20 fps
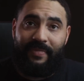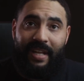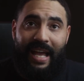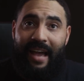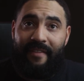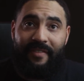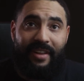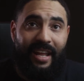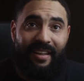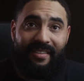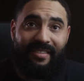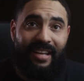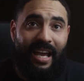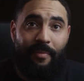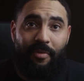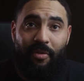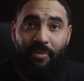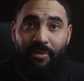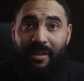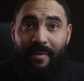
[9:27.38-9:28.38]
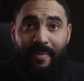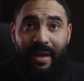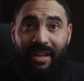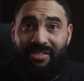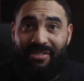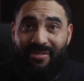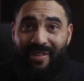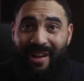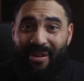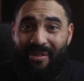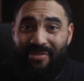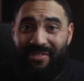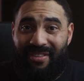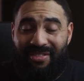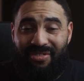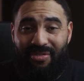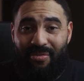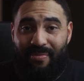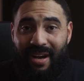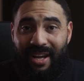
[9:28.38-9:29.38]
I haven't had time to really mess around with
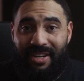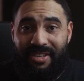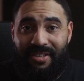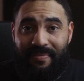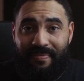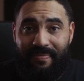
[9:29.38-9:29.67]
it too much.